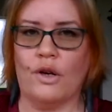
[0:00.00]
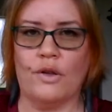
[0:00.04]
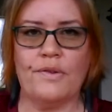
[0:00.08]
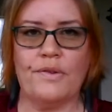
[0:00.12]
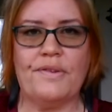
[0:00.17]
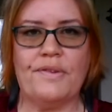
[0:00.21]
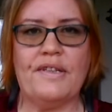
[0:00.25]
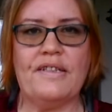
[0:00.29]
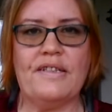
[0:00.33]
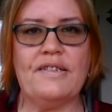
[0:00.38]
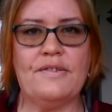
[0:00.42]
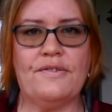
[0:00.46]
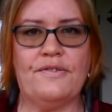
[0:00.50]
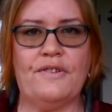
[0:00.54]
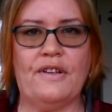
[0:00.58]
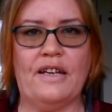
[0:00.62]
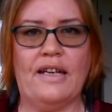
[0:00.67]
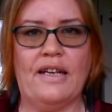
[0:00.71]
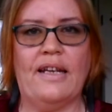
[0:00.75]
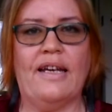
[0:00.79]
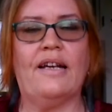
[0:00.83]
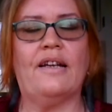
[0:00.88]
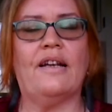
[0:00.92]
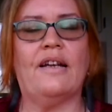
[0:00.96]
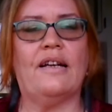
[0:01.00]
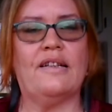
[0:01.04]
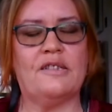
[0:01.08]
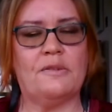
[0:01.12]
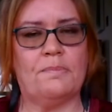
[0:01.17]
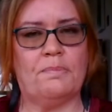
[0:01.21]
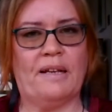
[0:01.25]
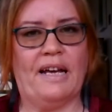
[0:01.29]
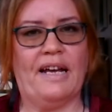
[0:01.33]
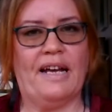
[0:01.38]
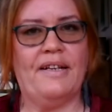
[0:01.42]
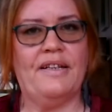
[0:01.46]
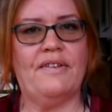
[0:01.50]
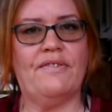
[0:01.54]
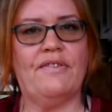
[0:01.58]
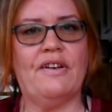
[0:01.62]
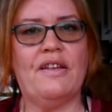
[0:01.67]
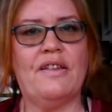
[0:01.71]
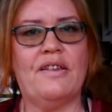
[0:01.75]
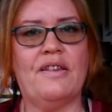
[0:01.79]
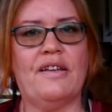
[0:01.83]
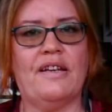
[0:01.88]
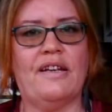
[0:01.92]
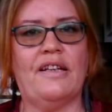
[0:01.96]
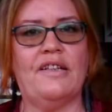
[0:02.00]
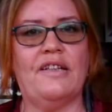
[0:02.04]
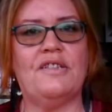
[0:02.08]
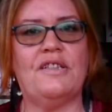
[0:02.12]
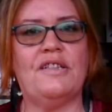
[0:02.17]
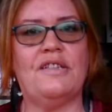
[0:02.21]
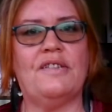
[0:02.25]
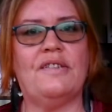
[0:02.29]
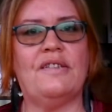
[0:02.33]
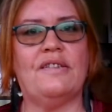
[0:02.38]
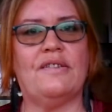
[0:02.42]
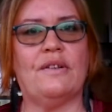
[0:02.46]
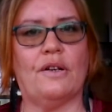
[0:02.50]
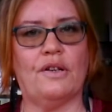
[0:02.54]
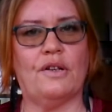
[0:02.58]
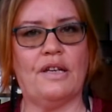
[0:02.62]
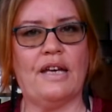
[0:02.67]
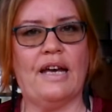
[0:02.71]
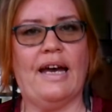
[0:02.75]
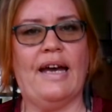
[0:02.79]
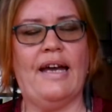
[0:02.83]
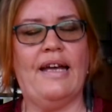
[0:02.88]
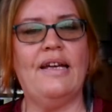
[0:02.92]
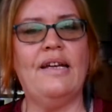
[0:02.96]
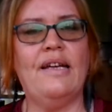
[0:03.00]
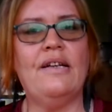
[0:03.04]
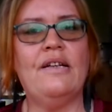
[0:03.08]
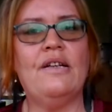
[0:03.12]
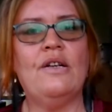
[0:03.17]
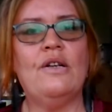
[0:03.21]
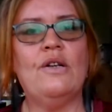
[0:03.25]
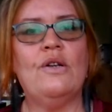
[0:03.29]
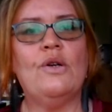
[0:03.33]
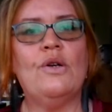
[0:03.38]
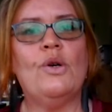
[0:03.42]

got this feeling, and I explained everything. And she says, okay,